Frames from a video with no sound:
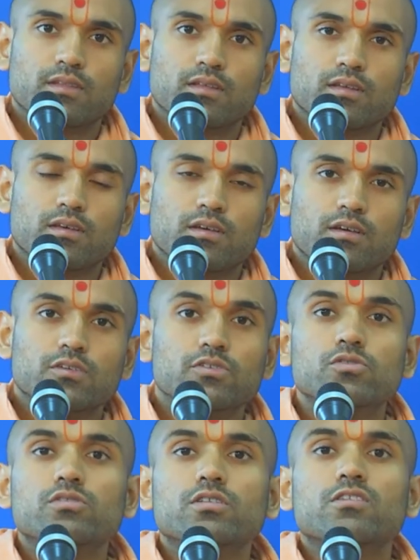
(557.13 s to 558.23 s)
due to the
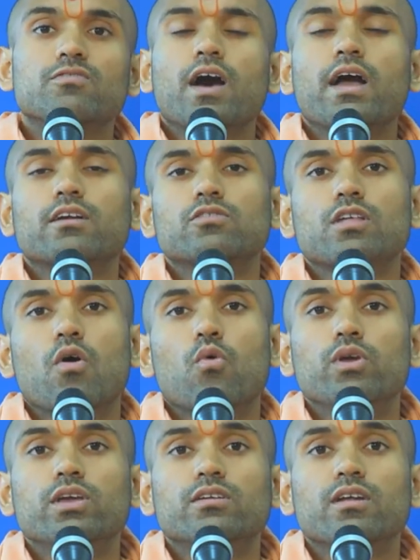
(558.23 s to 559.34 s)
factor that we cannot
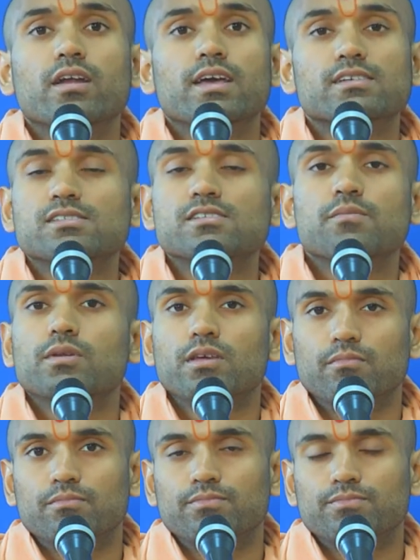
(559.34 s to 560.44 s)
accept him
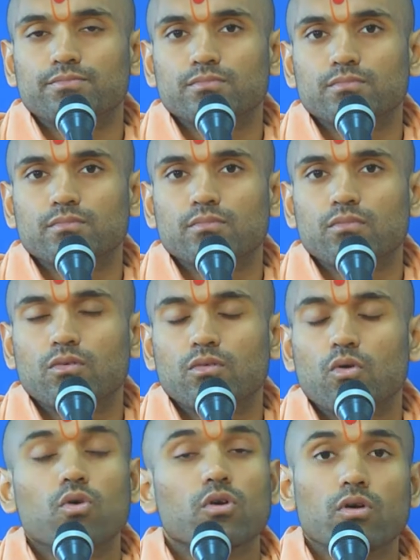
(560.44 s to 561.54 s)
or her,
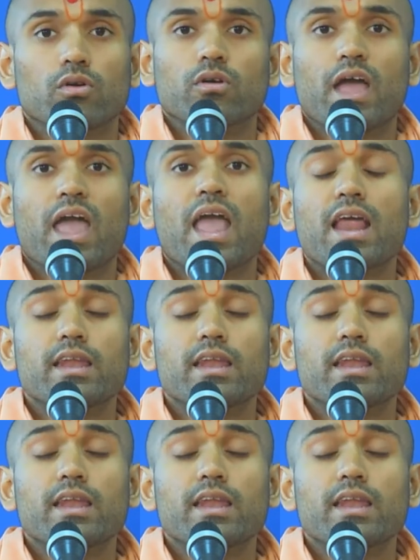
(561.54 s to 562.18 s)
anyone.